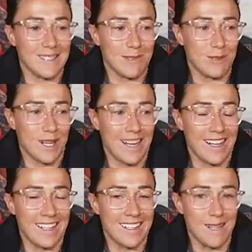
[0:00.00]
so I'm trying to
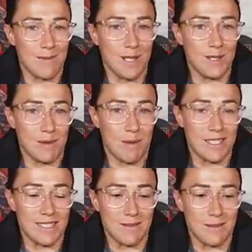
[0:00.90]
get it named Lucy
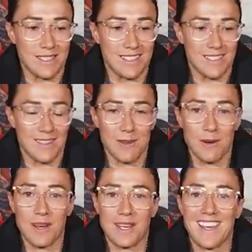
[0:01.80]
Pasta, but it's not really
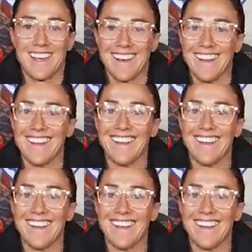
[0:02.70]
working.